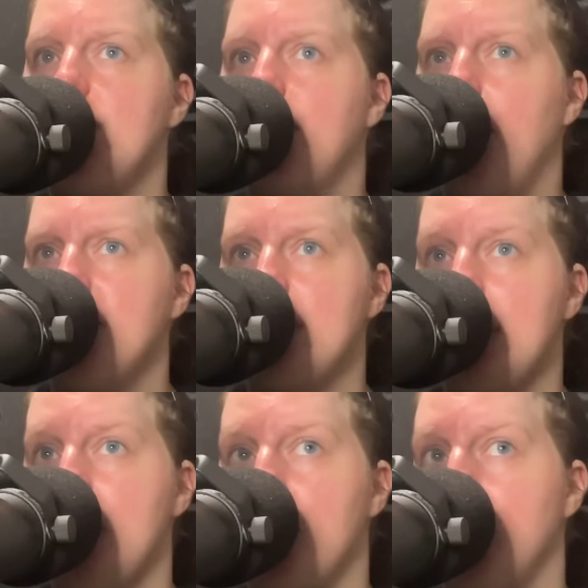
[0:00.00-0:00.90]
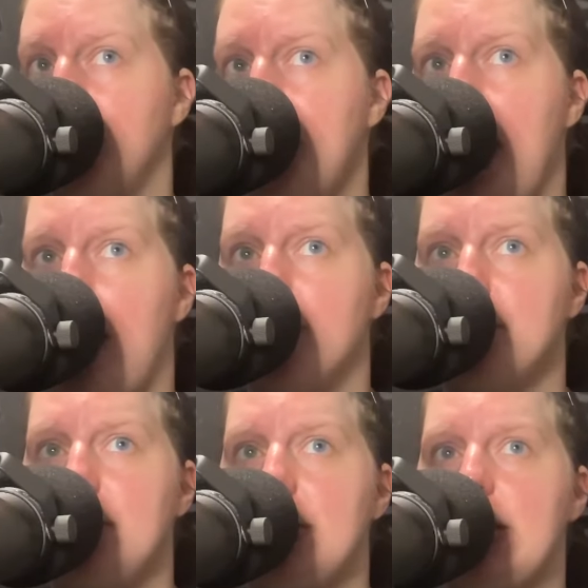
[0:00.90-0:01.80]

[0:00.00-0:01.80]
faults in Emma Woodhouse,